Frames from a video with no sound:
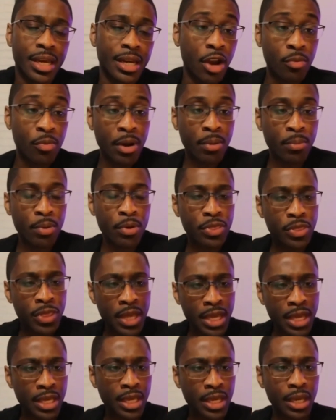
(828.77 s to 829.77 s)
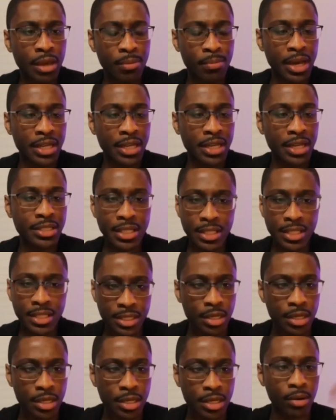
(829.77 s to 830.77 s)
And I remember thinking in my
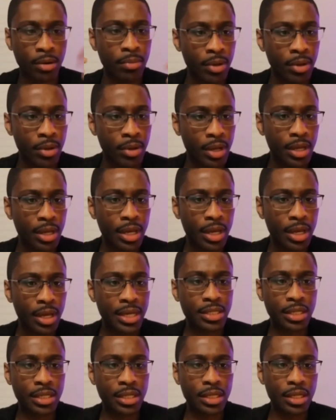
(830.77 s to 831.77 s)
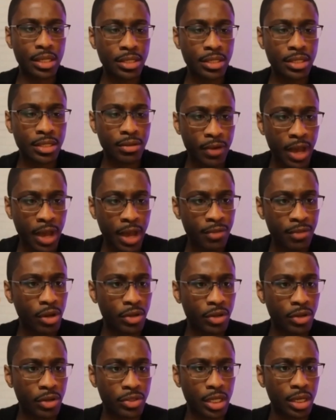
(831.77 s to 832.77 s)
system as a five-year-old,
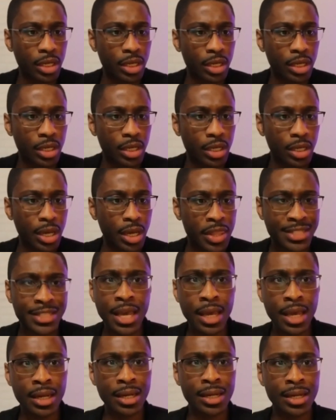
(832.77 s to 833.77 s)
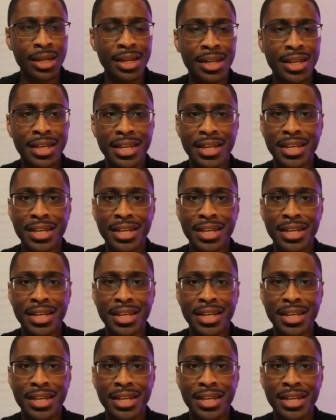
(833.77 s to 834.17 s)
I was like, "That's it?